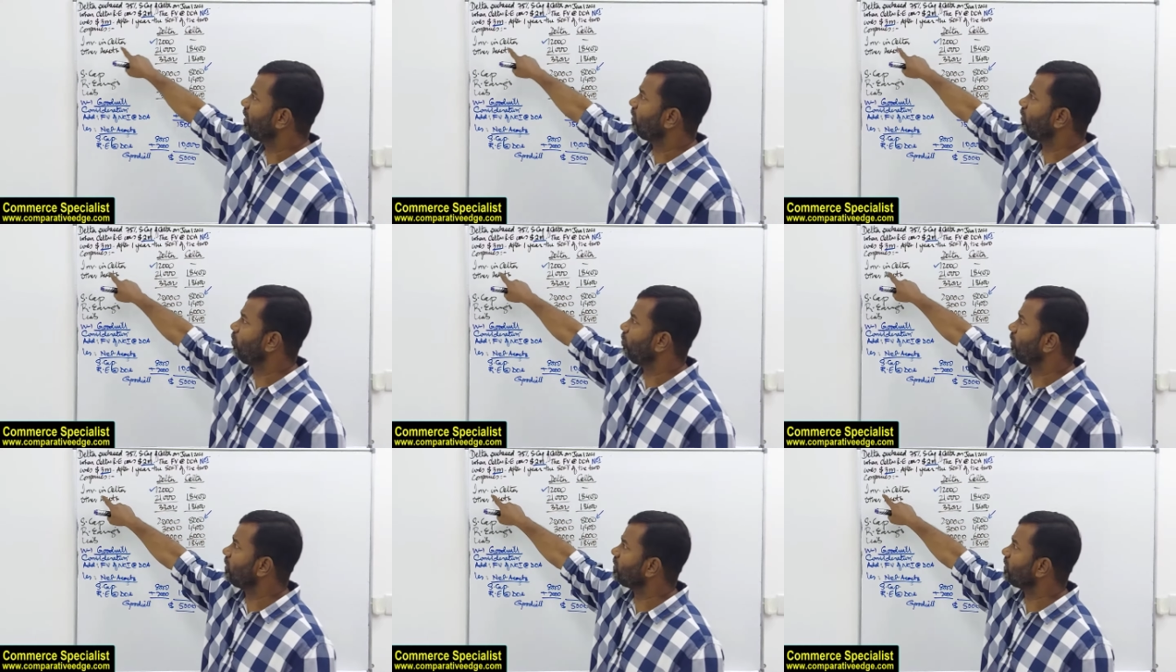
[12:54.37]

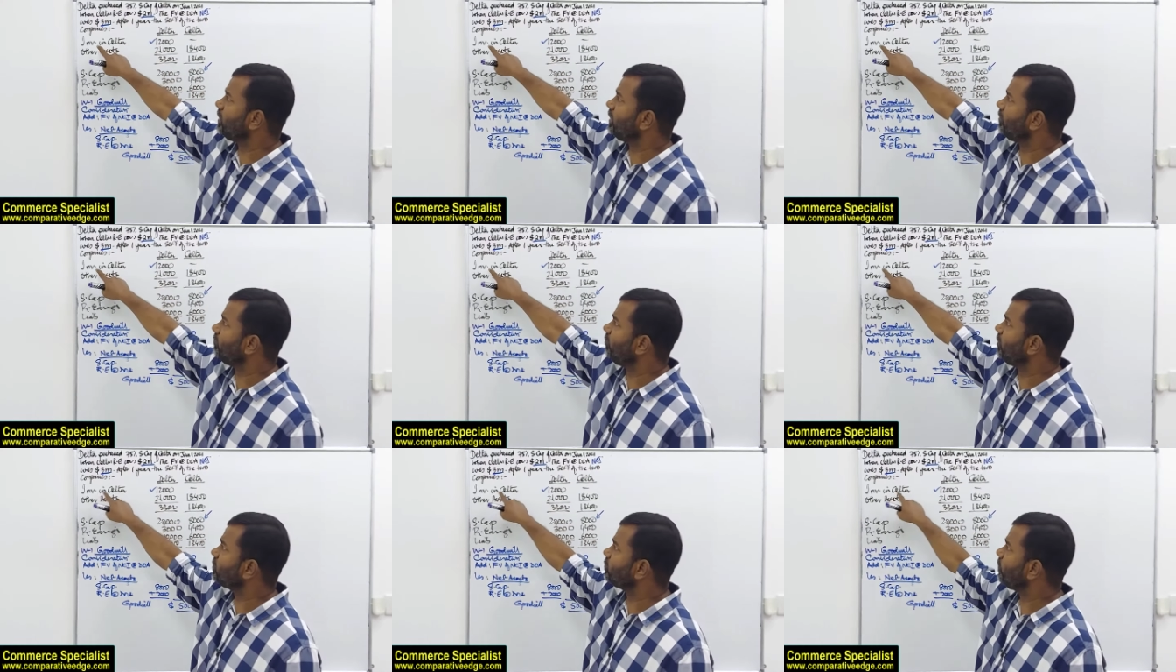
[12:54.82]
you will see
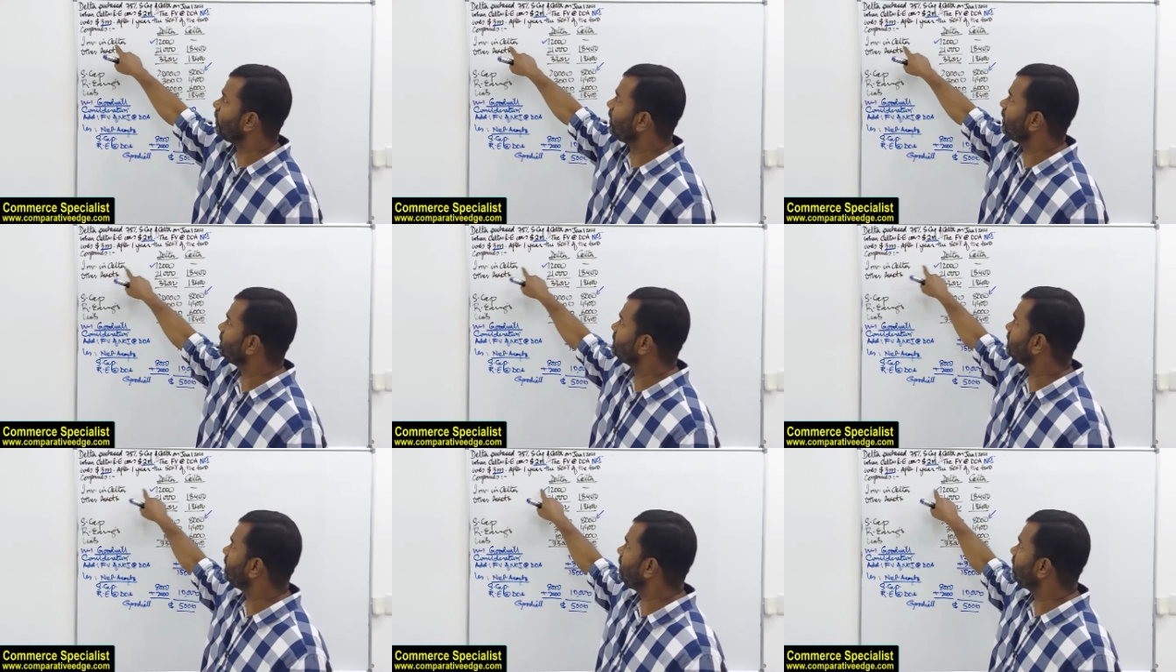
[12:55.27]
investment
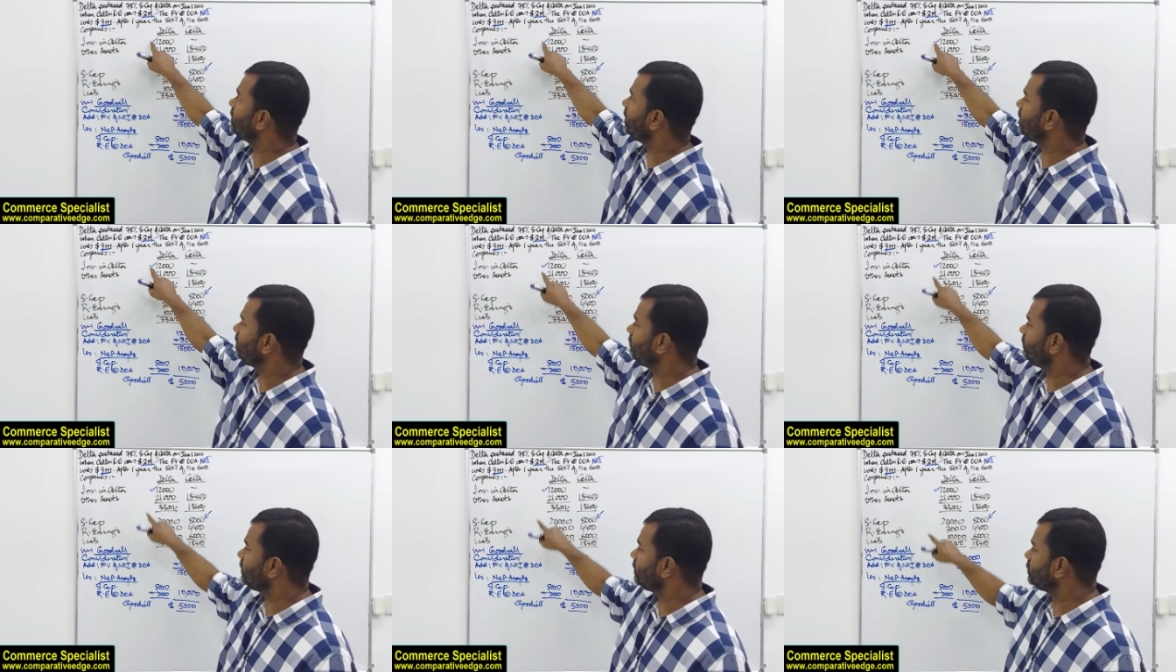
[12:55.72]
in Celta
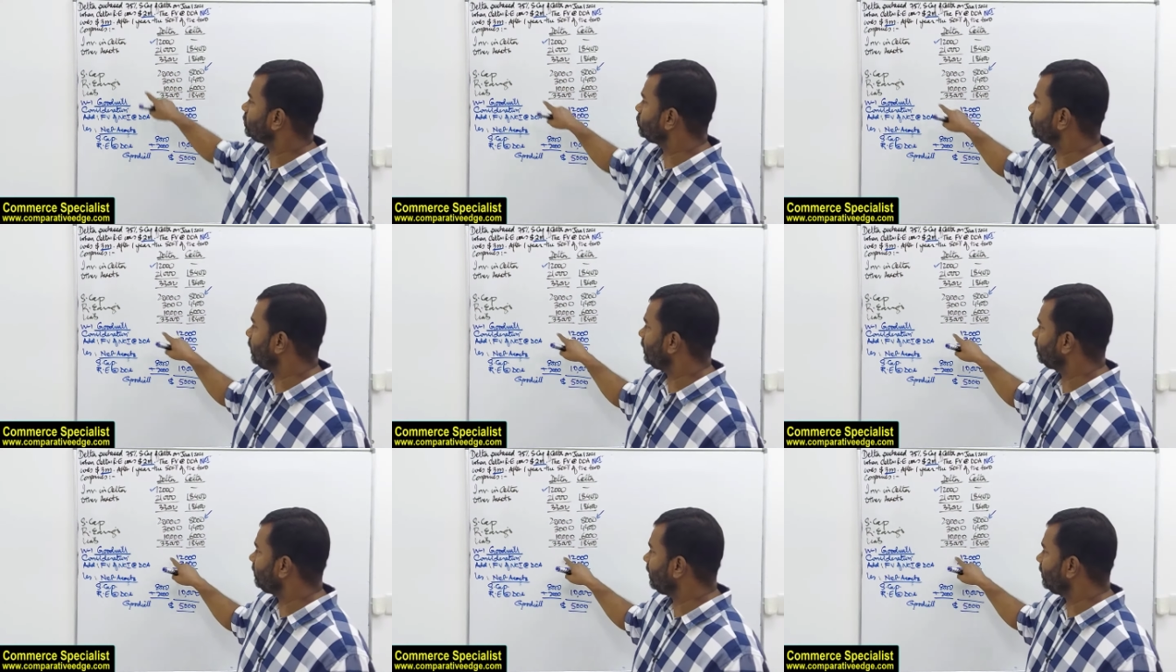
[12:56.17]
which is
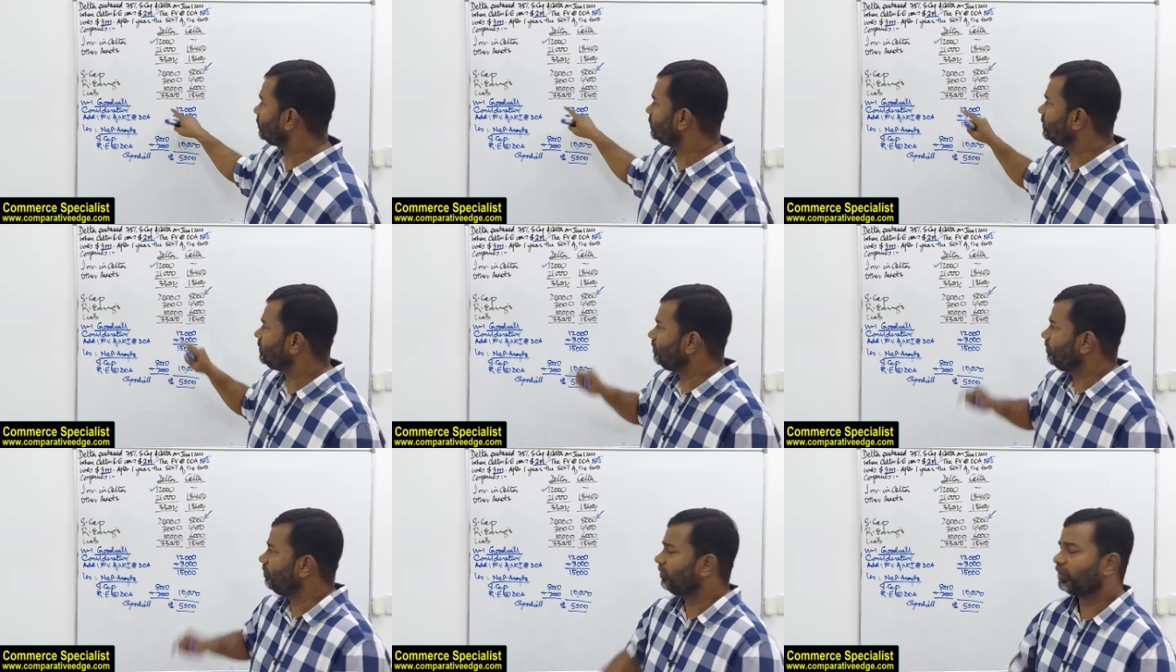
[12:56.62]

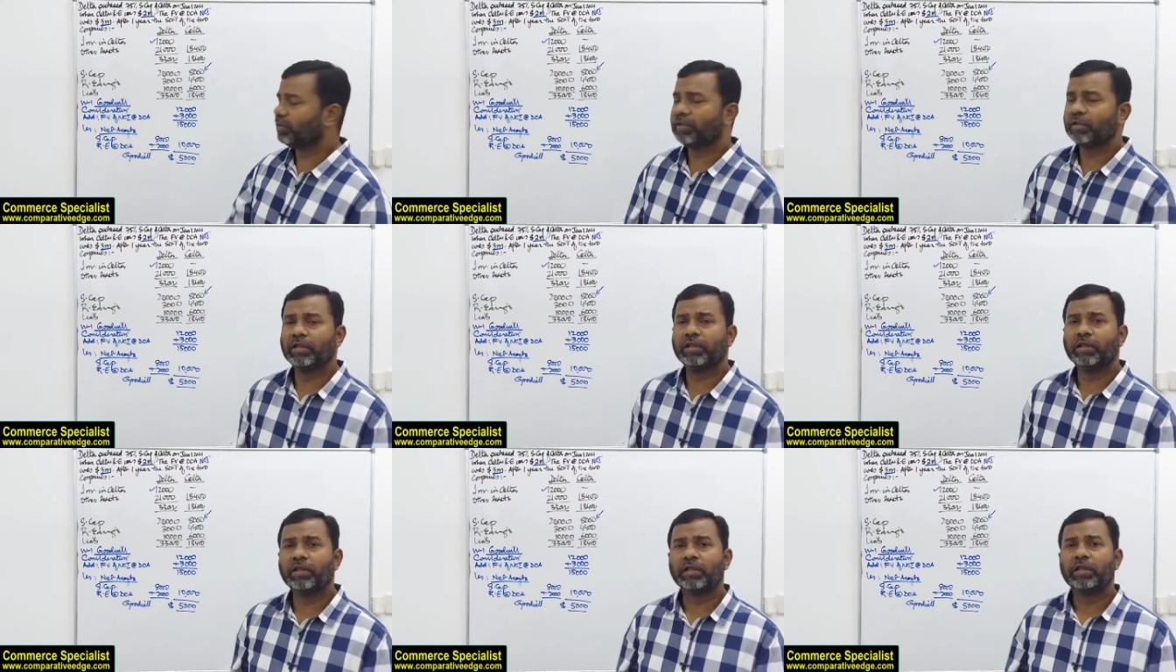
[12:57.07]

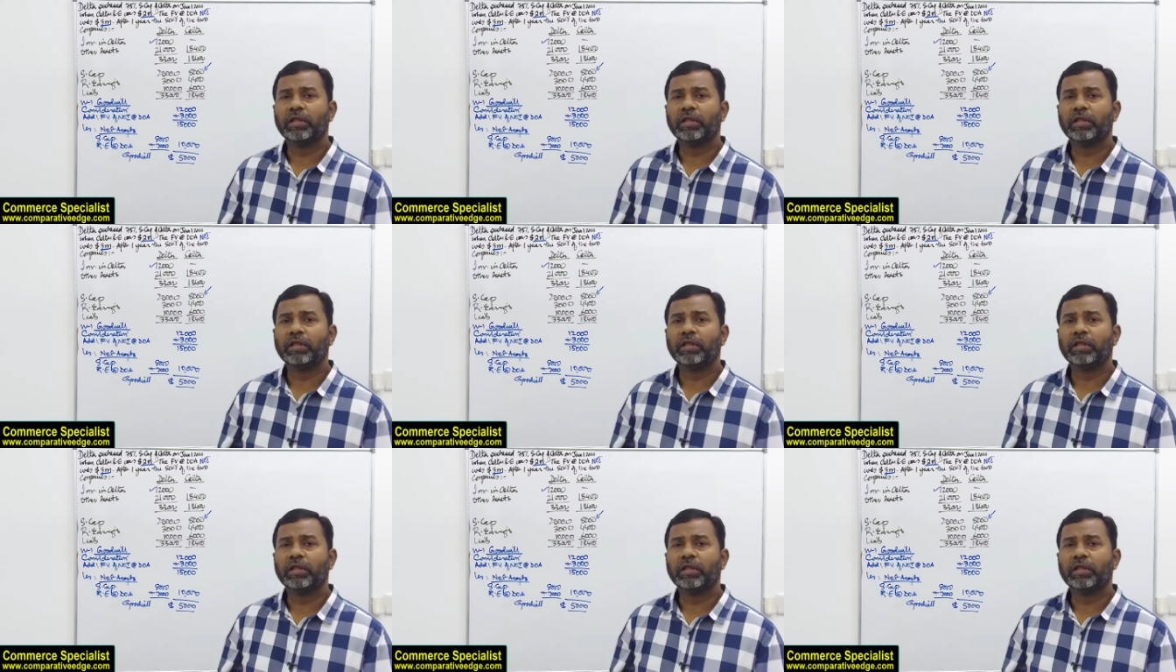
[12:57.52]
12,000